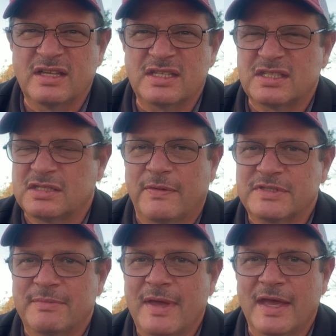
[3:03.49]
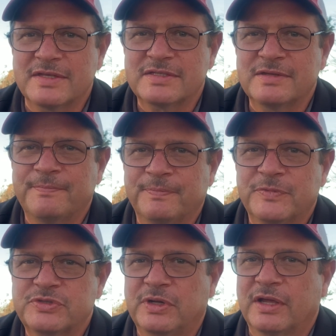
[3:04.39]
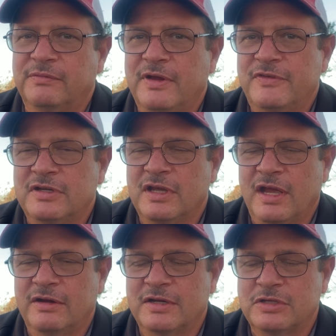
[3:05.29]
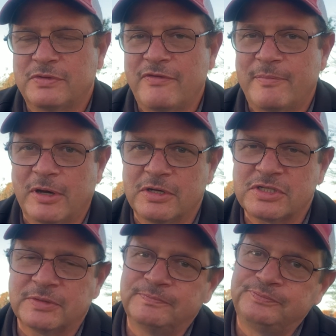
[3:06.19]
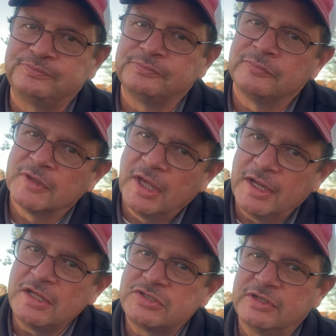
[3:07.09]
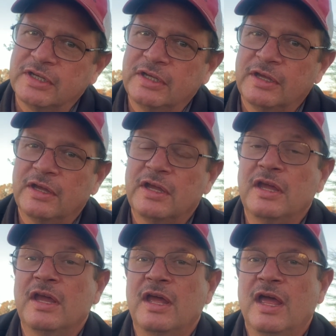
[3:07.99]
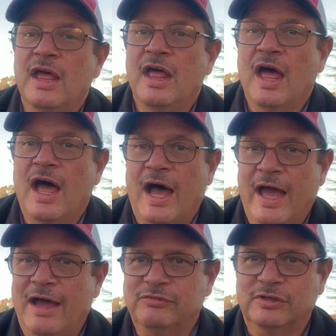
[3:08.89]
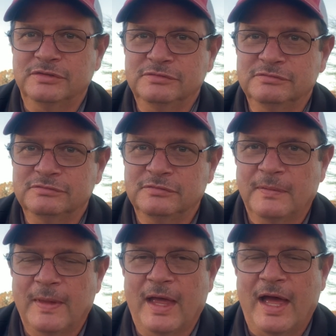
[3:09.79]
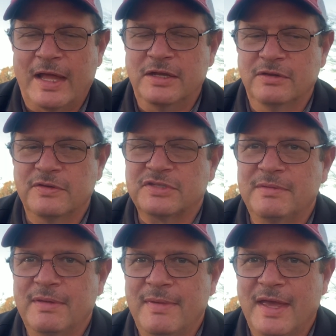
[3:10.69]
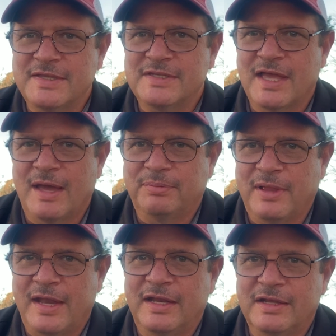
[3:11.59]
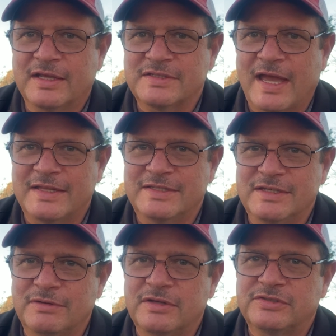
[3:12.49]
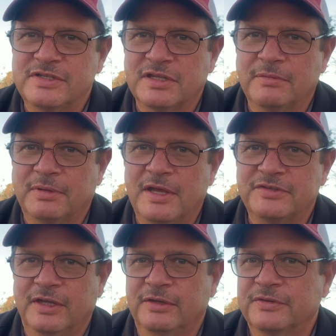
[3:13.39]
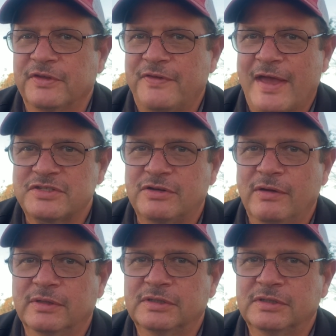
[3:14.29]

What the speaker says: It's just always a mess. Sort of like a heritage river birch. Another tree. I have one. I knew it was going to be a mess. I planted it because I had 0 trees on the place. I knew it was a fast grower.